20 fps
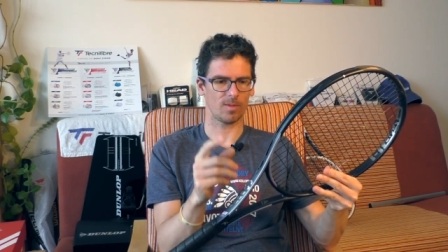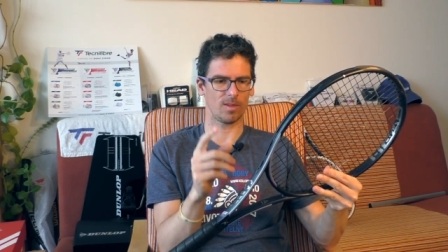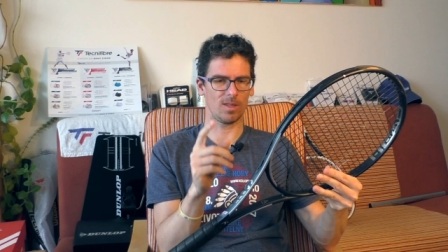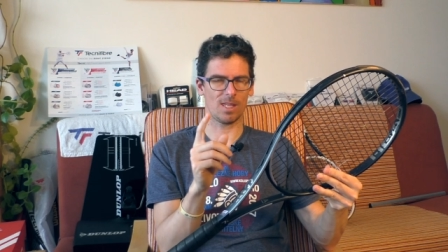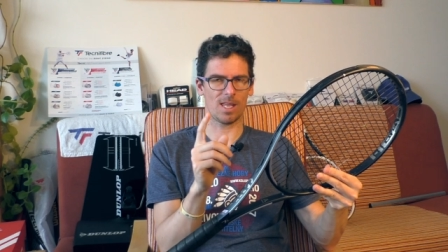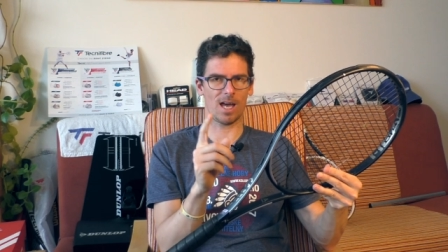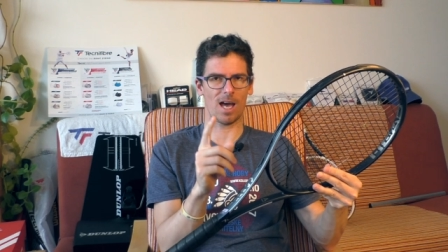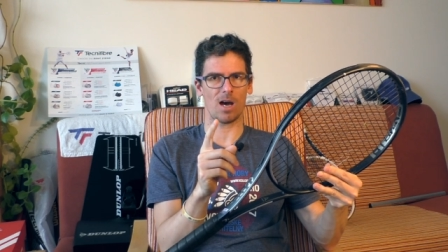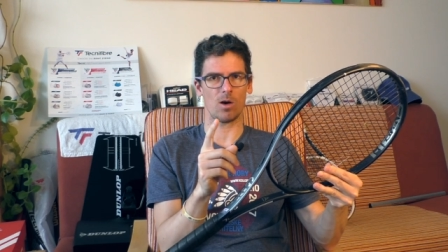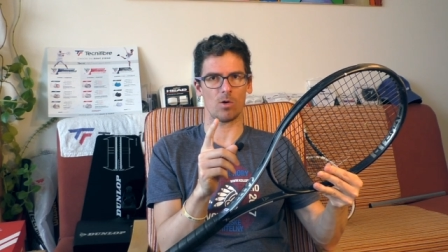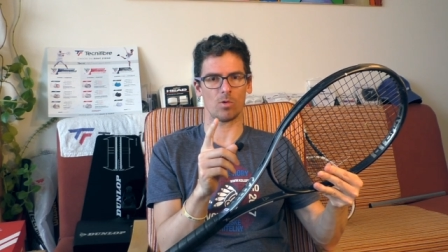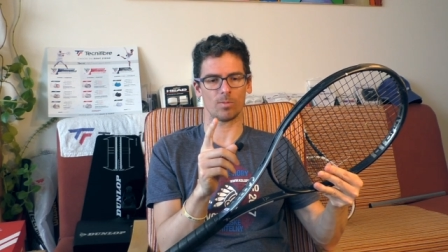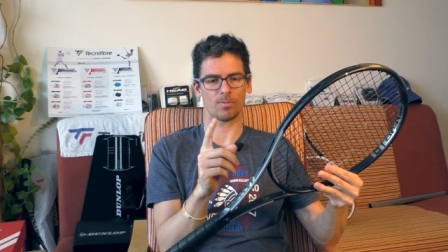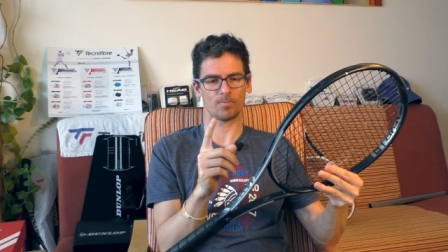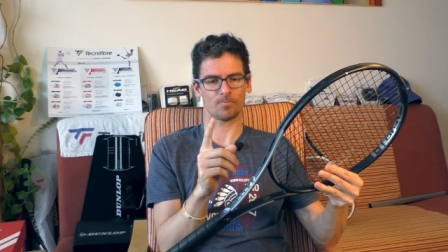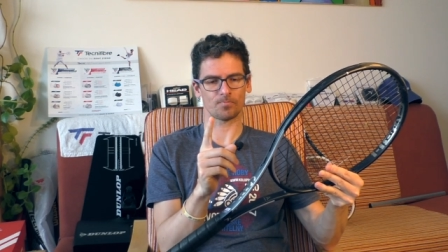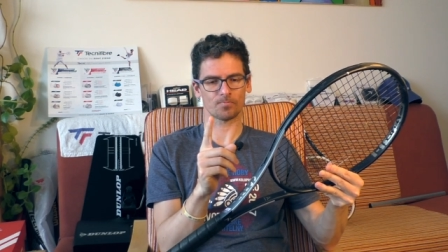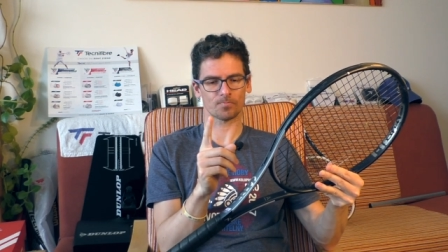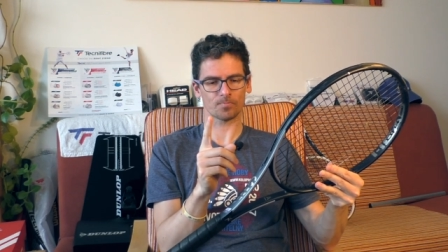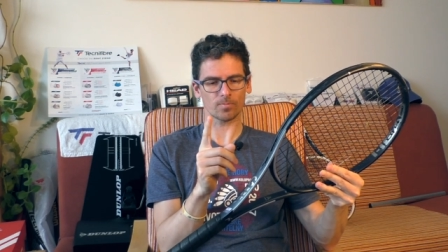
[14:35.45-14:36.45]
Now,
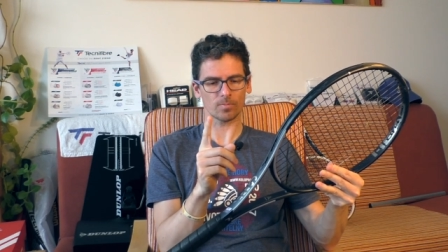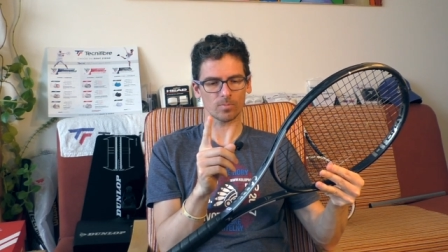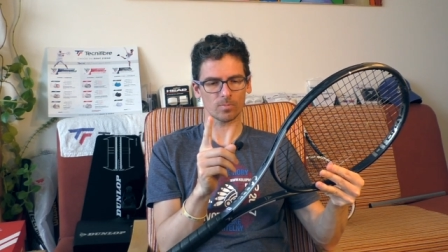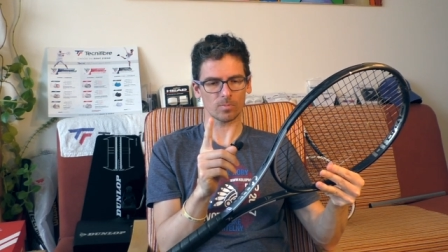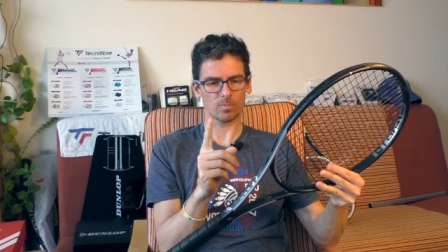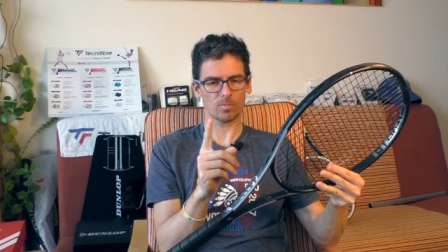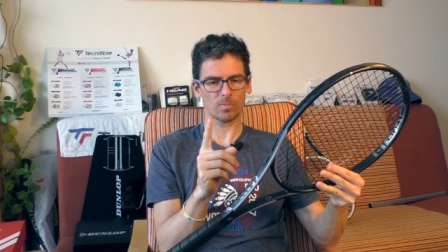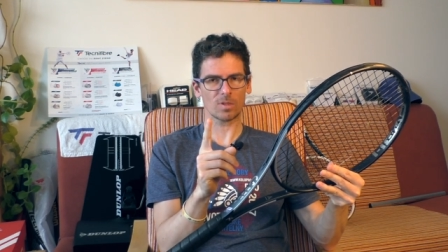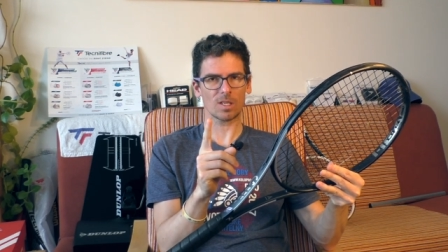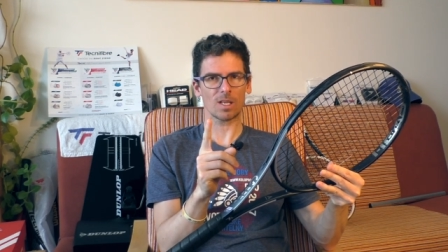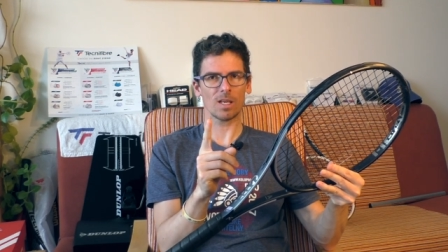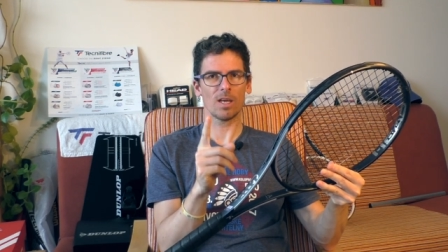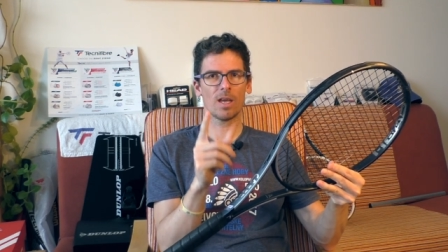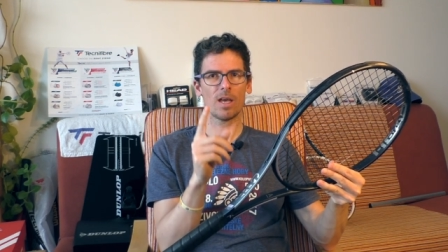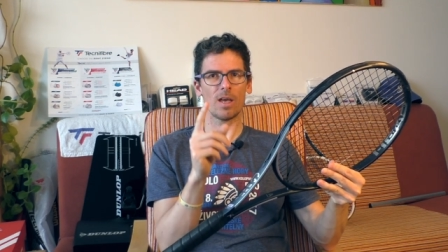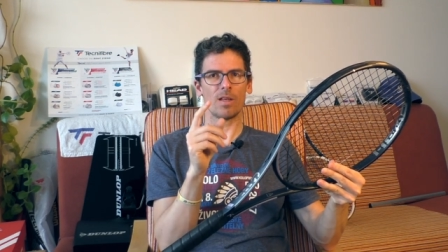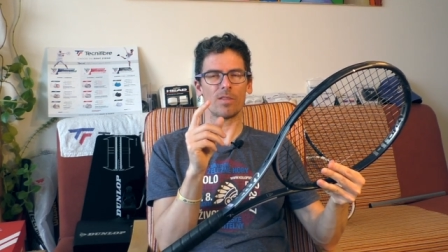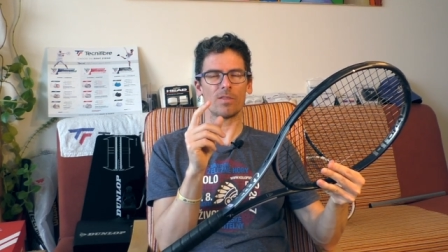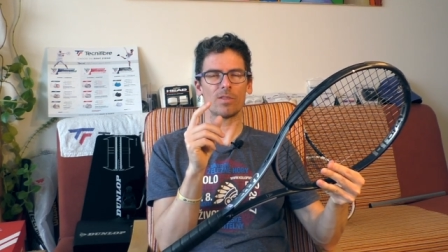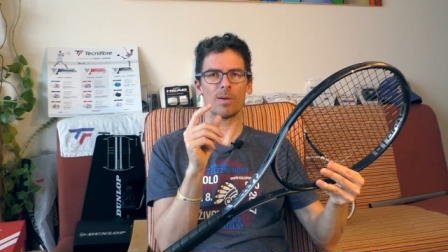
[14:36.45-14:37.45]

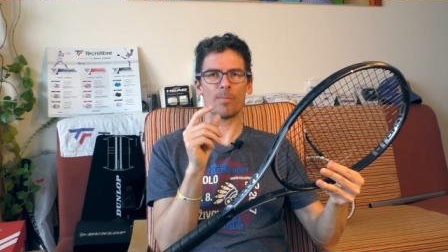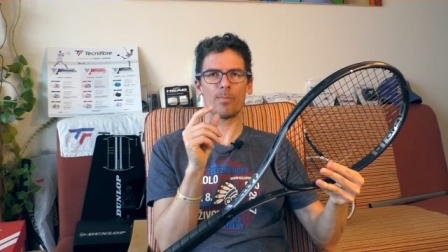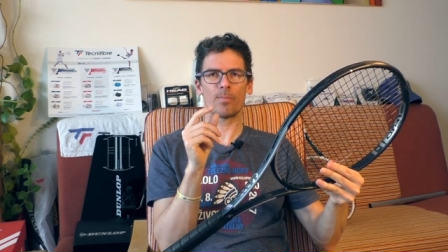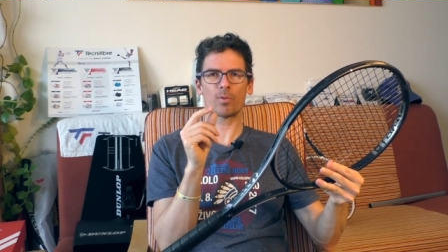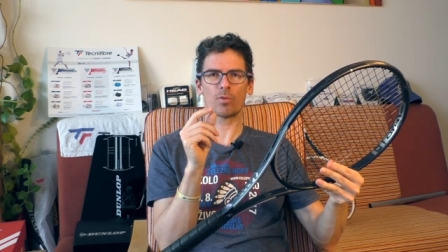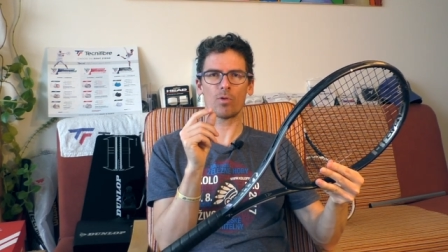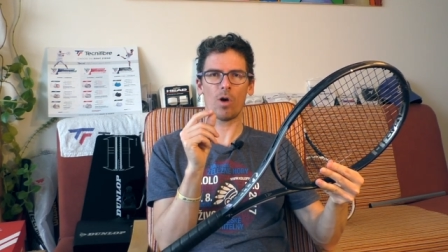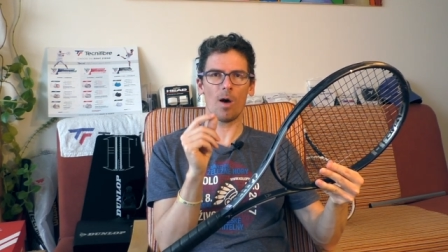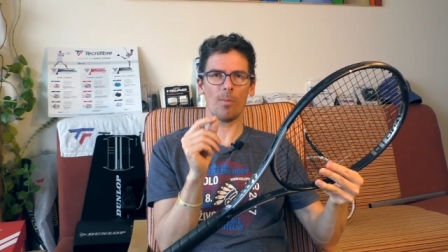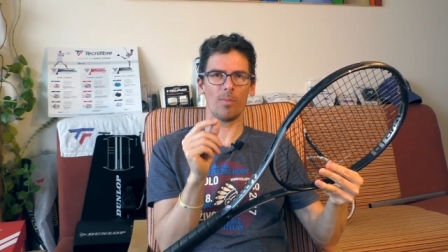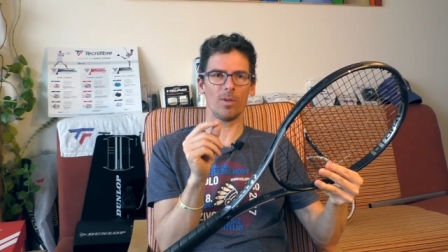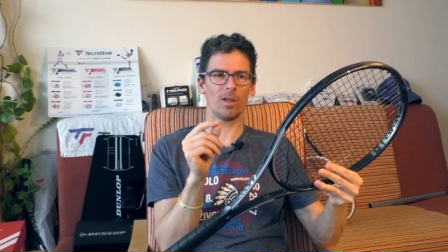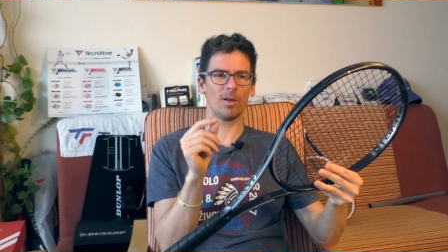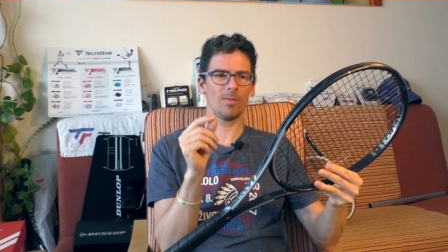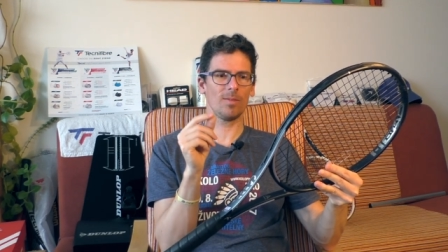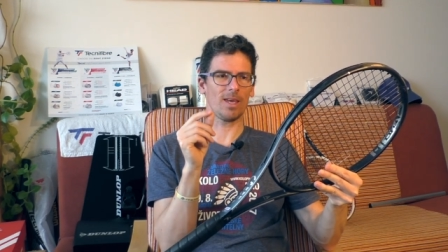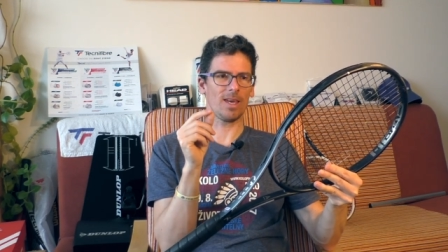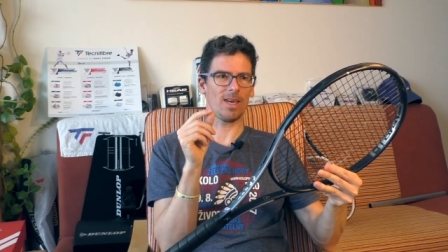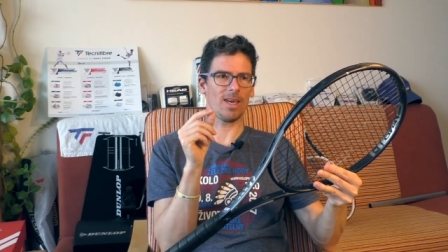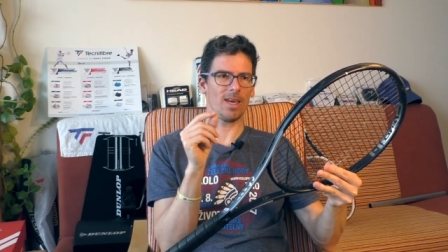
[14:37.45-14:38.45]
the
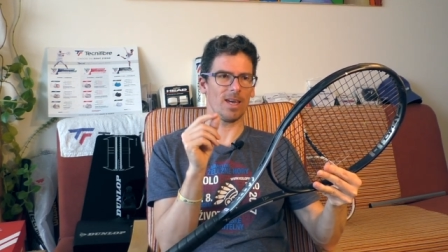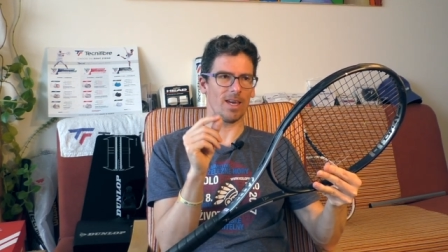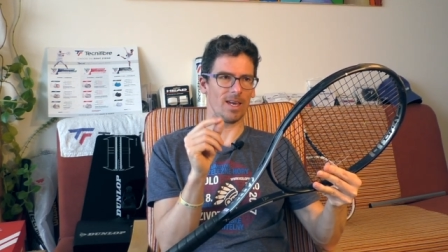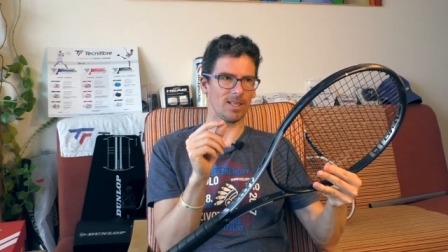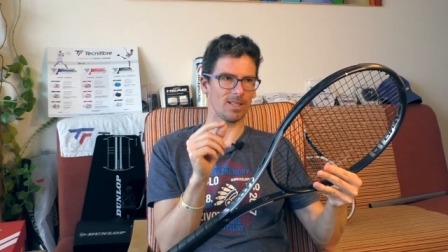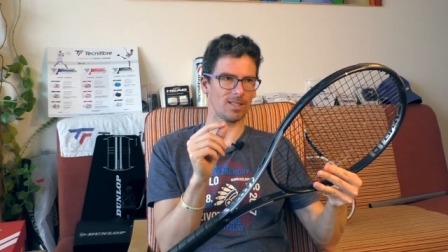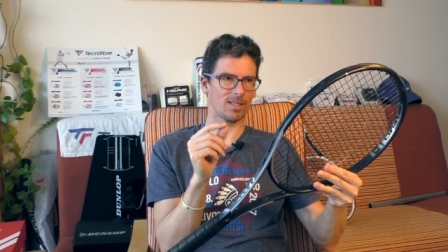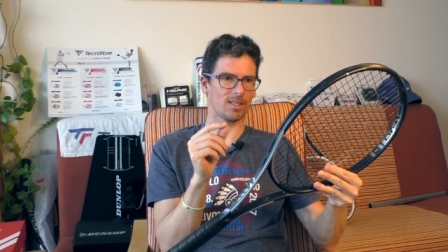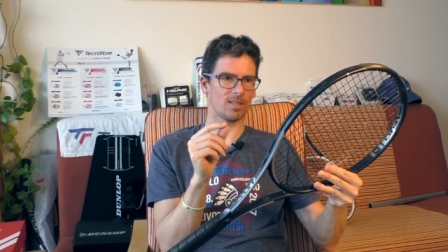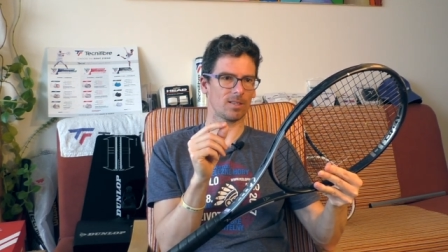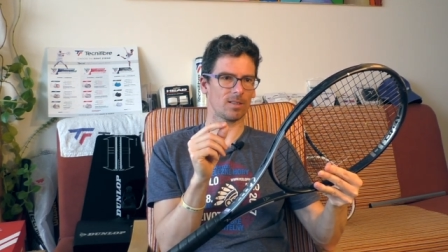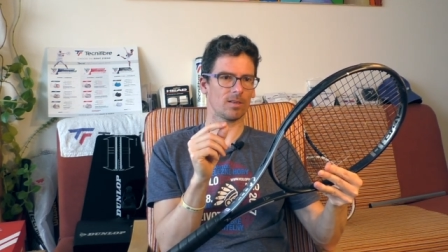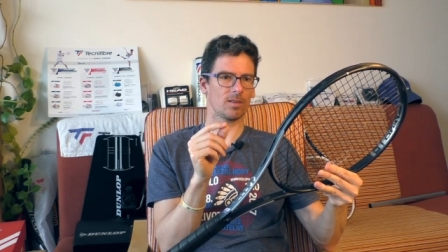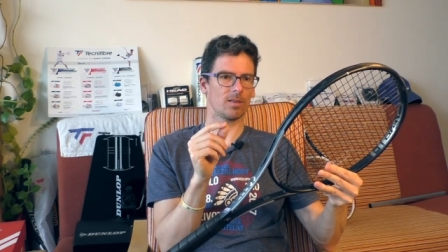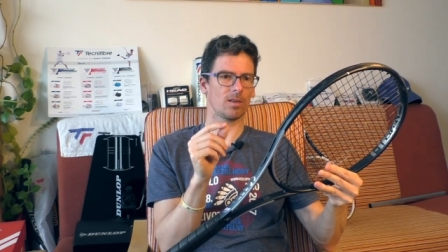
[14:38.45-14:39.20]
problem is